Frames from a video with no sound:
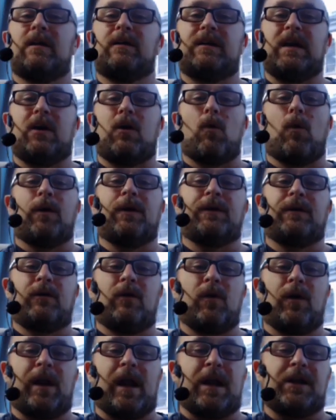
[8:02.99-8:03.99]

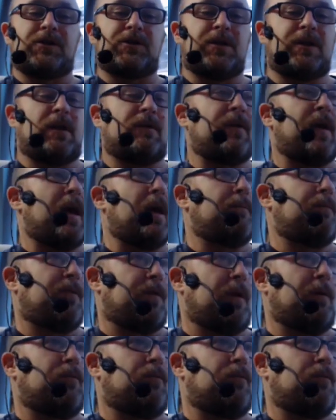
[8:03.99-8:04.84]
degradation of hemp, yeah.